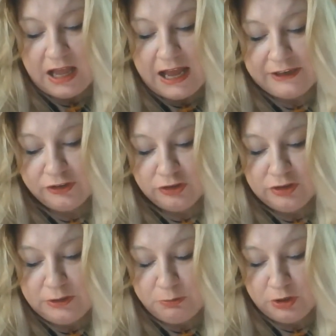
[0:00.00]
I
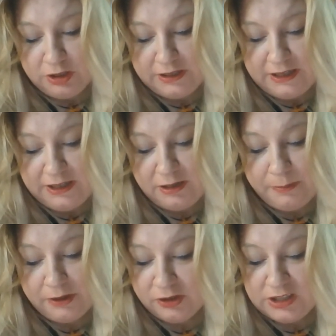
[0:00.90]
currently work in a
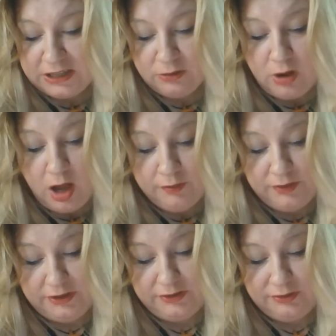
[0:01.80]
periodontal
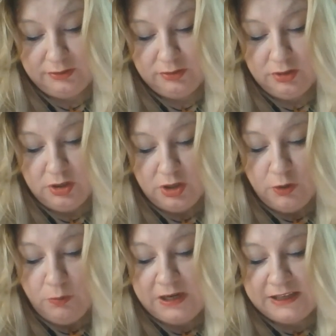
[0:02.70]
office.
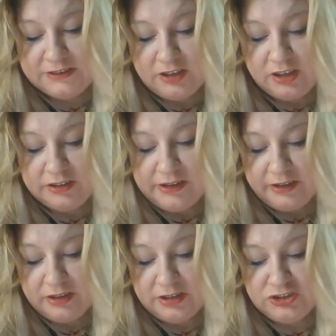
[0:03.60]
When I started
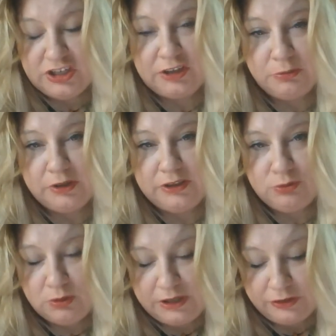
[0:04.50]
there in January
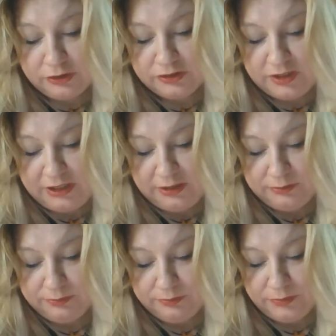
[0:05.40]
2013,
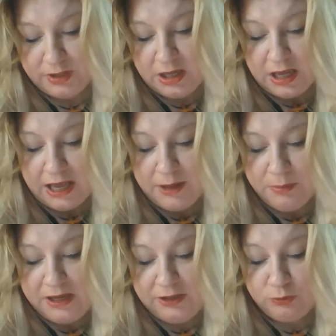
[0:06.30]
I
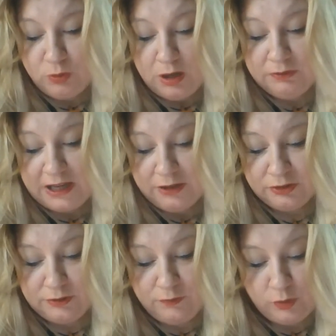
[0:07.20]
made
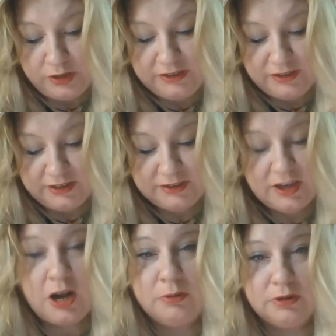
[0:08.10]
$12.40 an
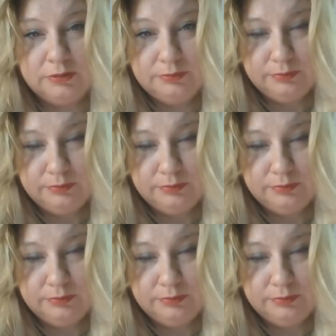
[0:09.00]
hour.